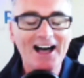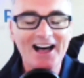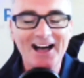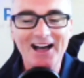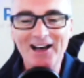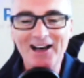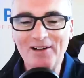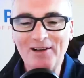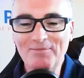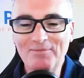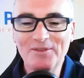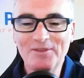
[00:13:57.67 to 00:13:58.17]

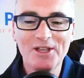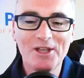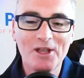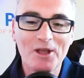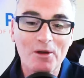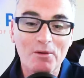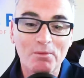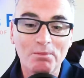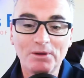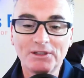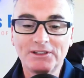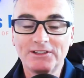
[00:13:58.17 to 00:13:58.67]
um,
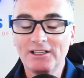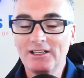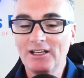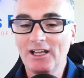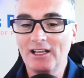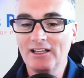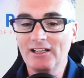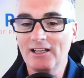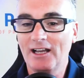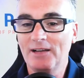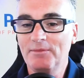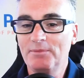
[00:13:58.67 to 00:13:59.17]
but
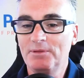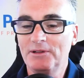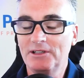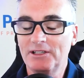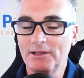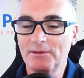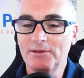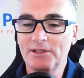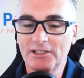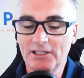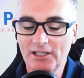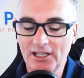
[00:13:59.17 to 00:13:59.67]
but
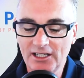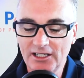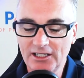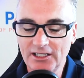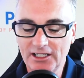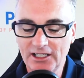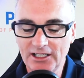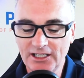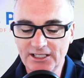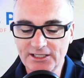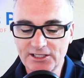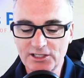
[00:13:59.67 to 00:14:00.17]
I mean, it,
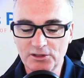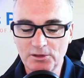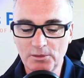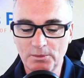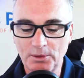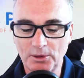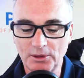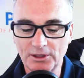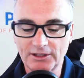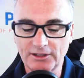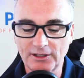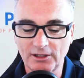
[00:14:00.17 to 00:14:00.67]
it is a
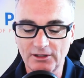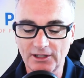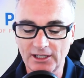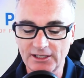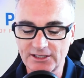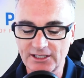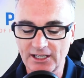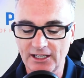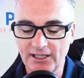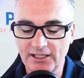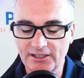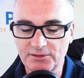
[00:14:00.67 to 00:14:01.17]
good point though,
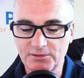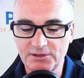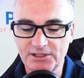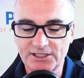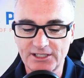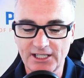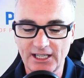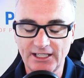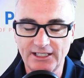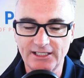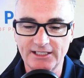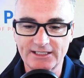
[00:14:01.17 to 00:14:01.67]
as as we
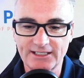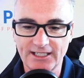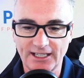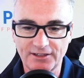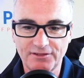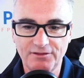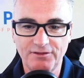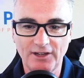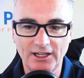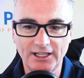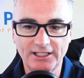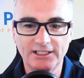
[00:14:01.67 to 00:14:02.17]
said, is
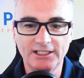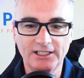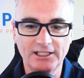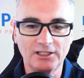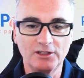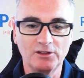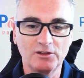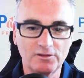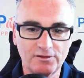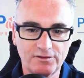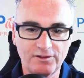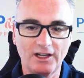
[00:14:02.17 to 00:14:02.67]
like
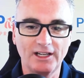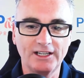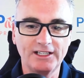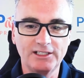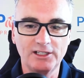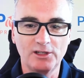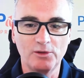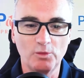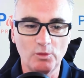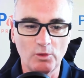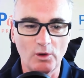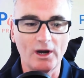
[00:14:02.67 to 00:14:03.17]
finding
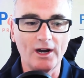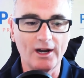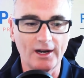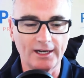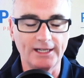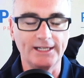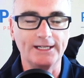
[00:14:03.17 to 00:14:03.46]
finding where